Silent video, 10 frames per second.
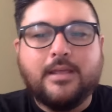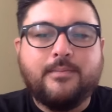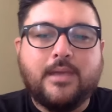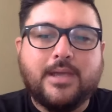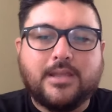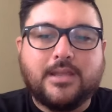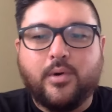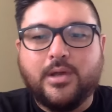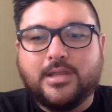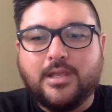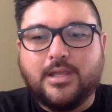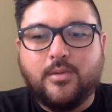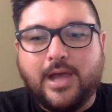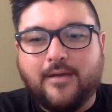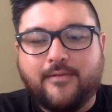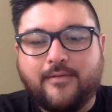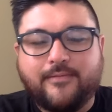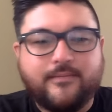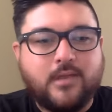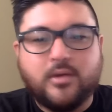And then maybe at the point that you
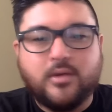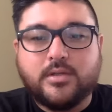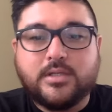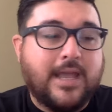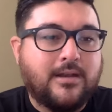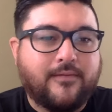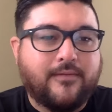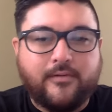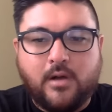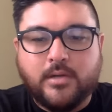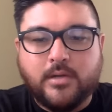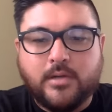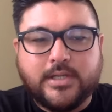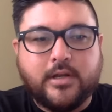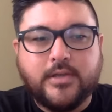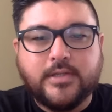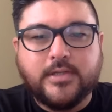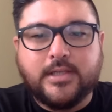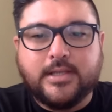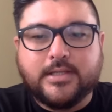have 10 different farmers that are
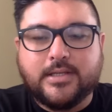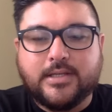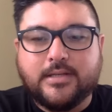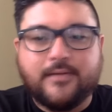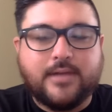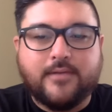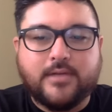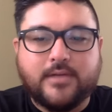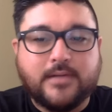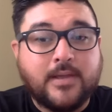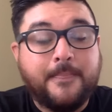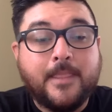using this at different times,